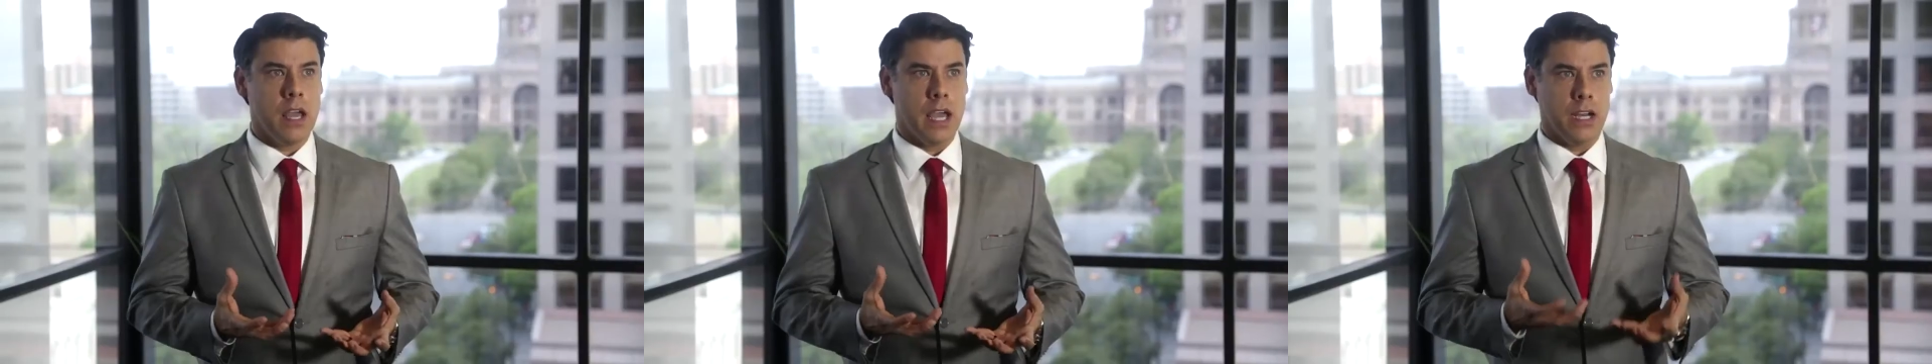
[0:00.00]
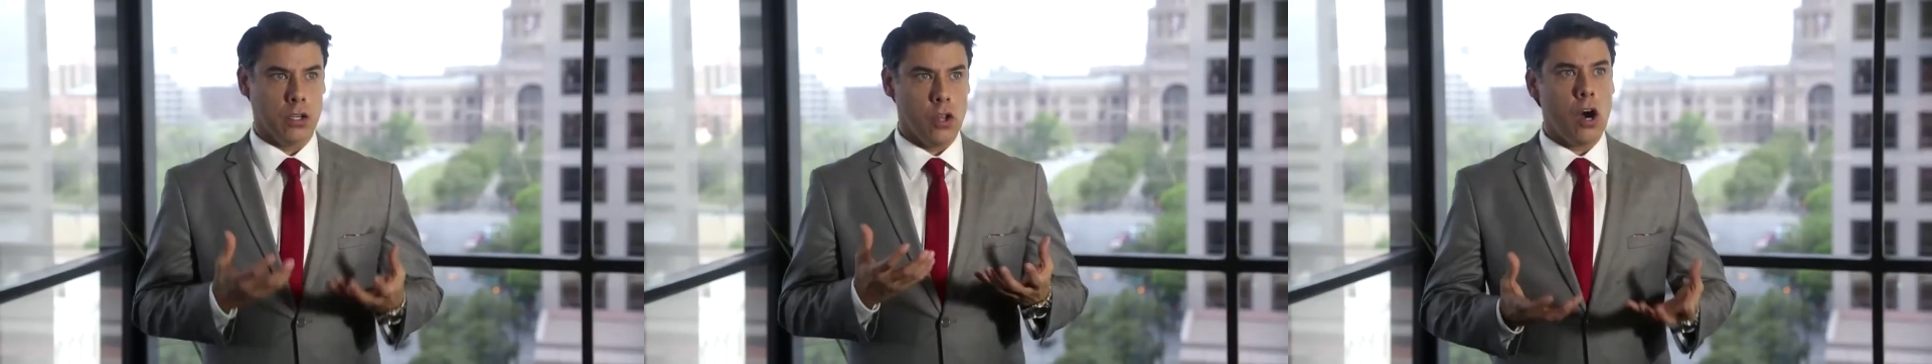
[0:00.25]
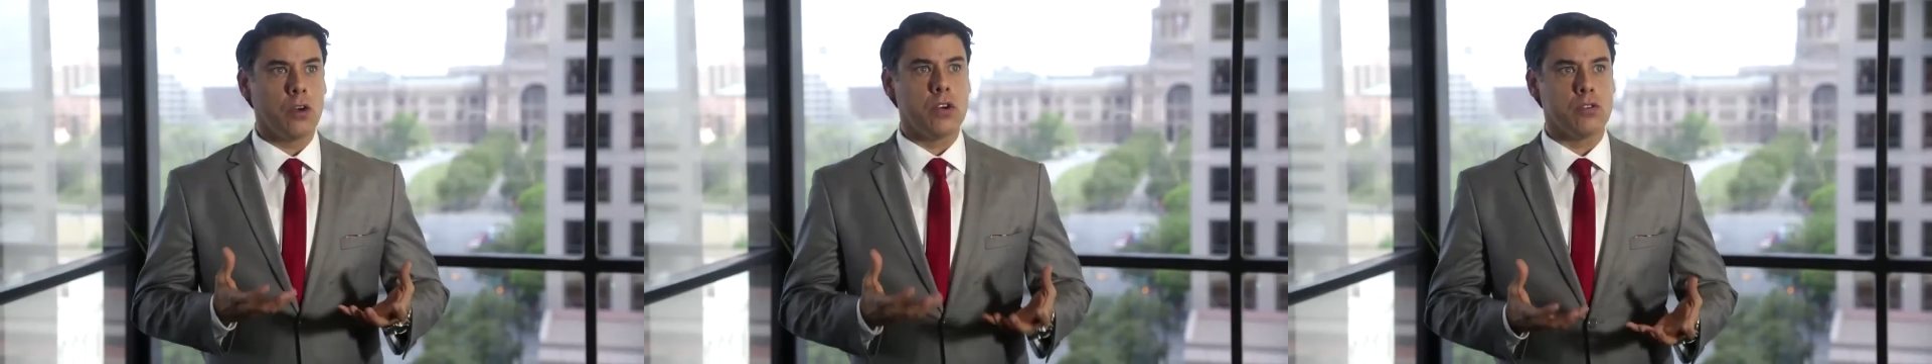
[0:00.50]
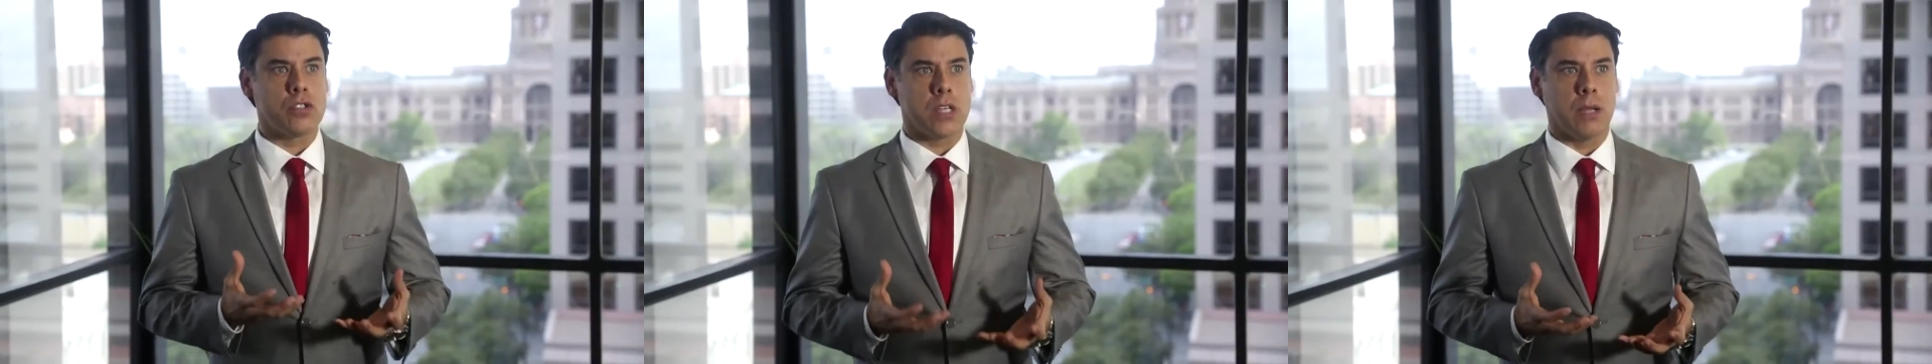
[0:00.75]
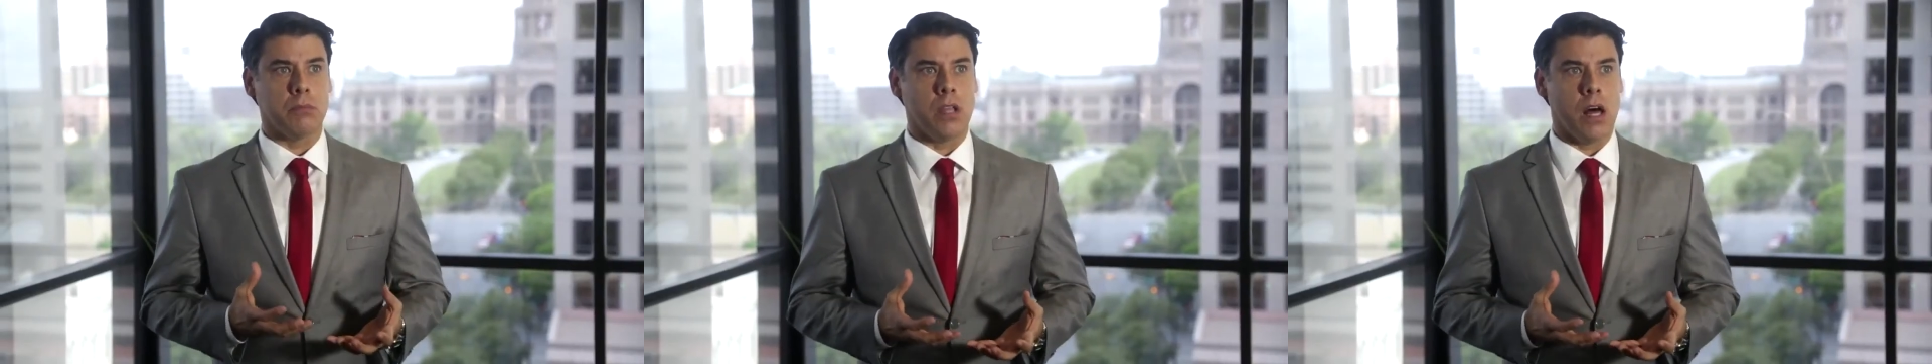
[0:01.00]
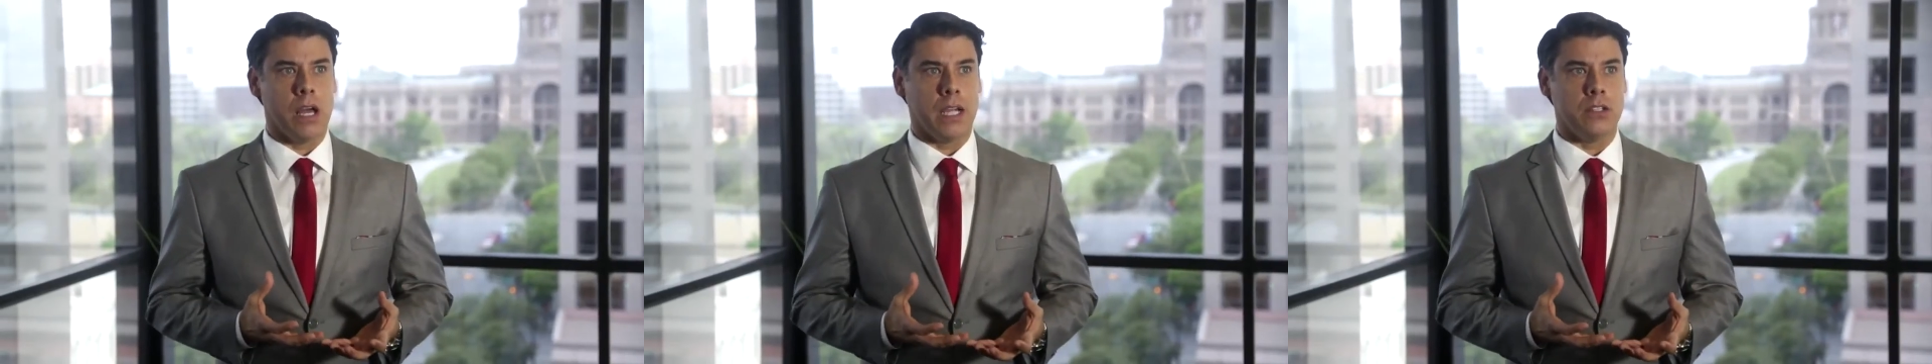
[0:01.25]
And along those same
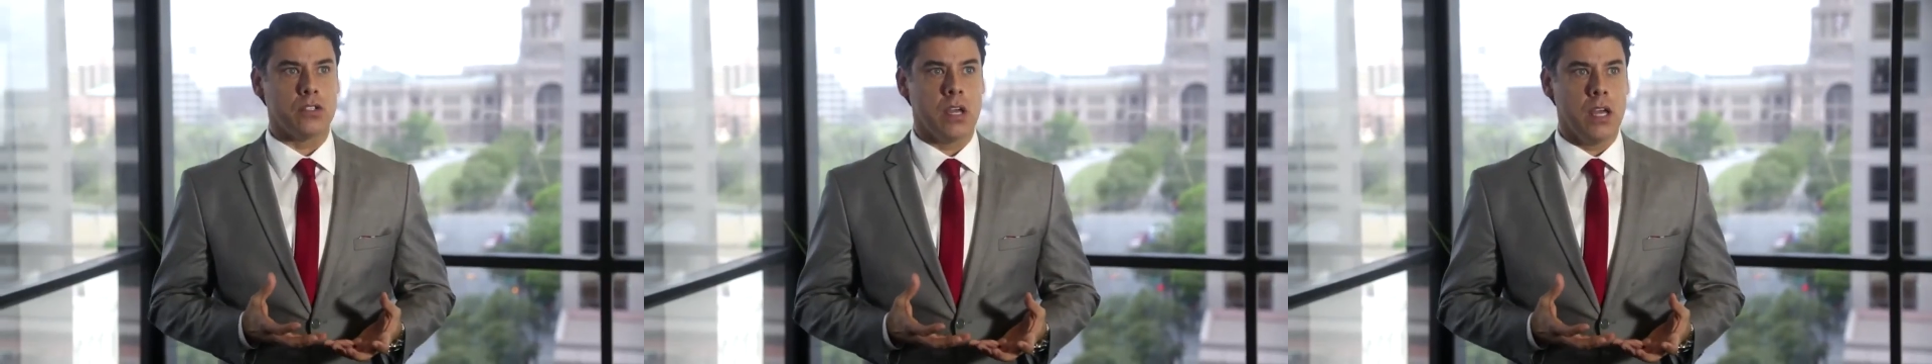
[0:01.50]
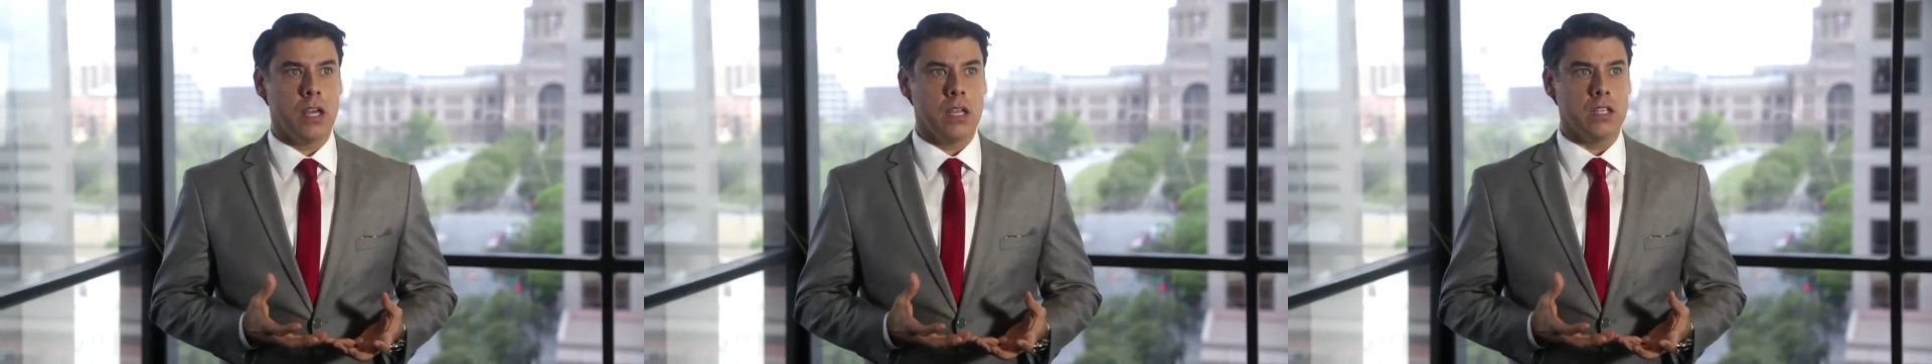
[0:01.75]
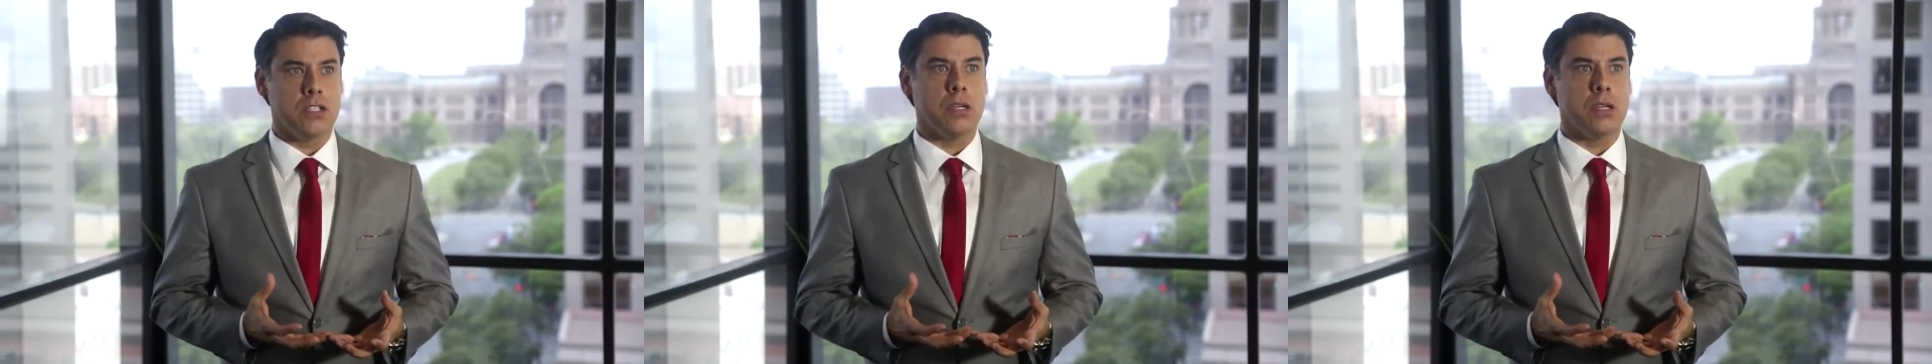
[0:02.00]
lines is